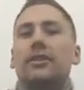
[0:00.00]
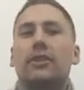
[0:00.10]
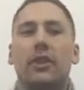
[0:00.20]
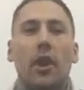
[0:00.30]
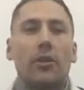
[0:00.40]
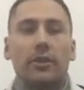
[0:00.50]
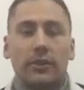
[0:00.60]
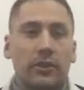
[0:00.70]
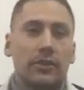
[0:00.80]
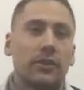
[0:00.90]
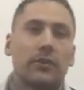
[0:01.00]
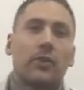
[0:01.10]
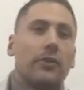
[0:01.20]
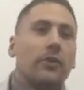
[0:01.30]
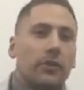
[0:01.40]
go and do stuff
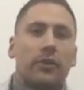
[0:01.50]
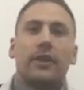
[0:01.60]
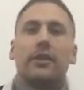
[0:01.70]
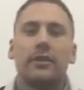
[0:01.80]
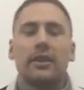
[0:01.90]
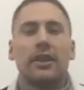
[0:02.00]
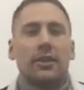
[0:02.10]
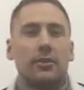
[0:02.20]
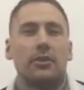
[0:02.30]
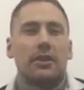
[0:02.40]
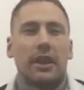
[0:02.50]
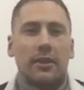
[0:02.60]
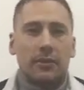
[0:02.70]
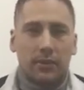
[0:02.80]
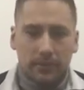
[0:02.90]
with your friends and
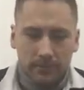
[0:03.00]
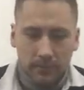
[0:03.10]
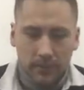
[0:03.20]
communicate with them.